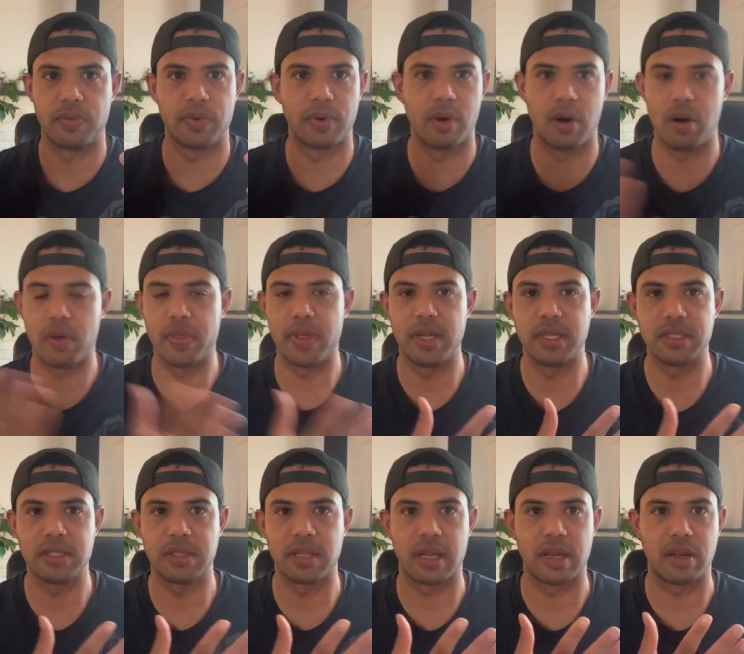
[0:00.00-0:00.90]
for all
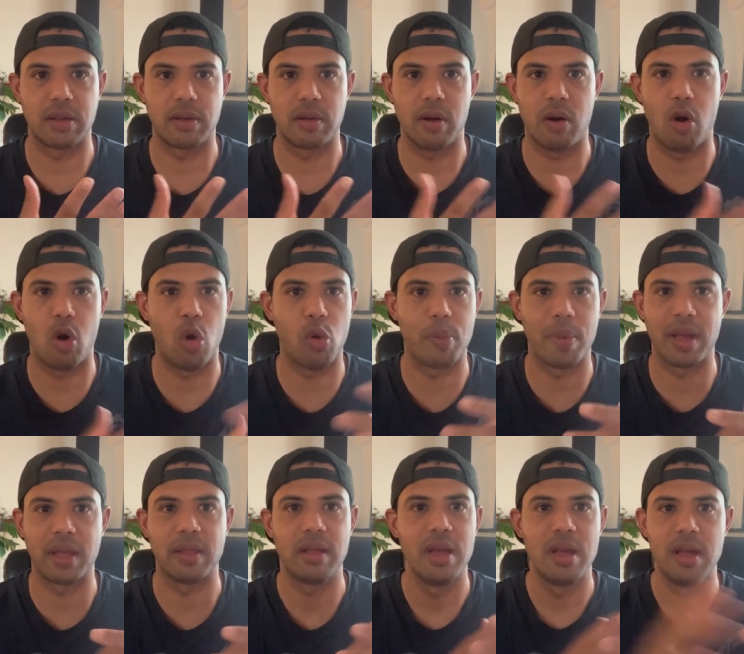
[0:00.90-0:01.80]
this, like all
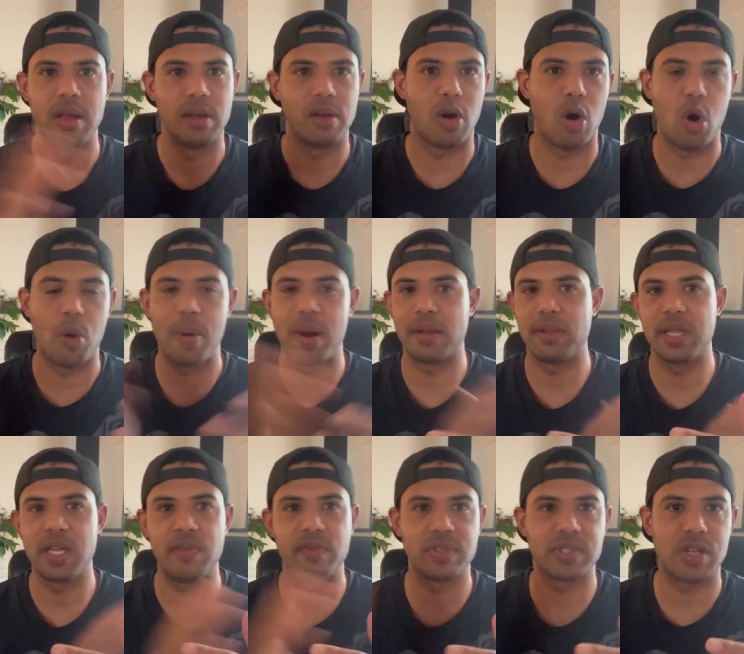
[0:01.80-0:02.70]
my, all my
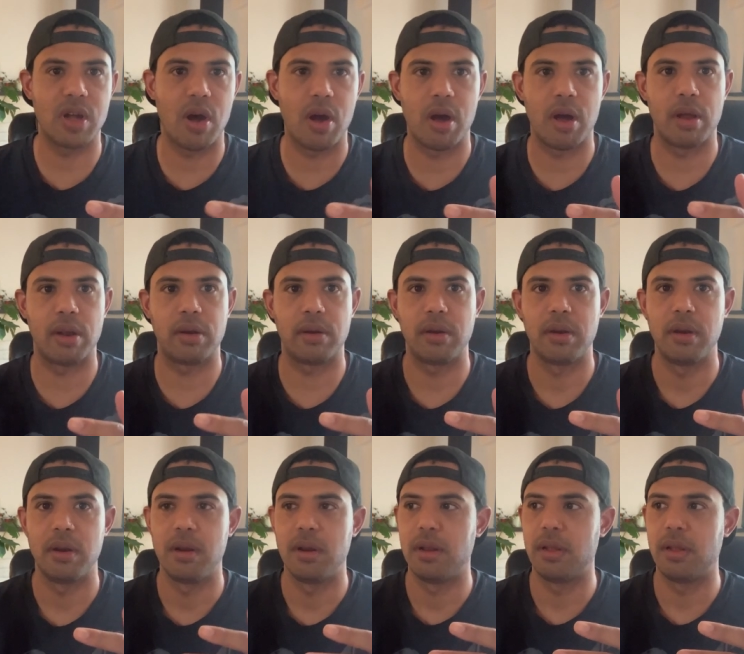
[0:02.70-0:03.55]
leave is gone.